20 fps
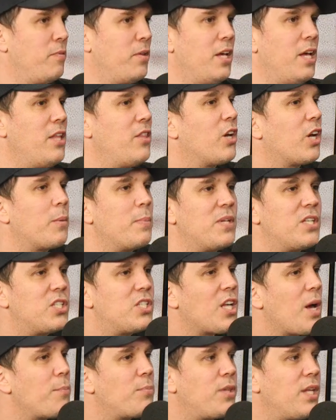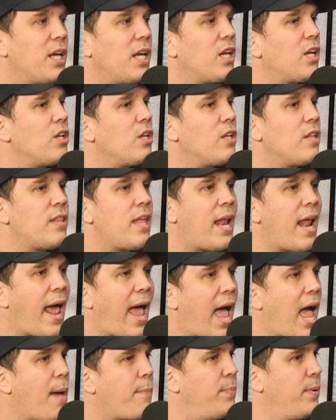Yeah. There could be something that
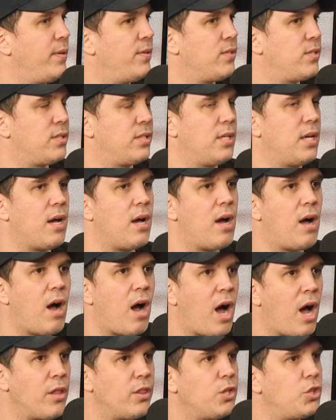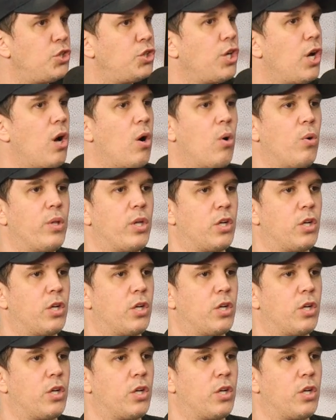happens on the show.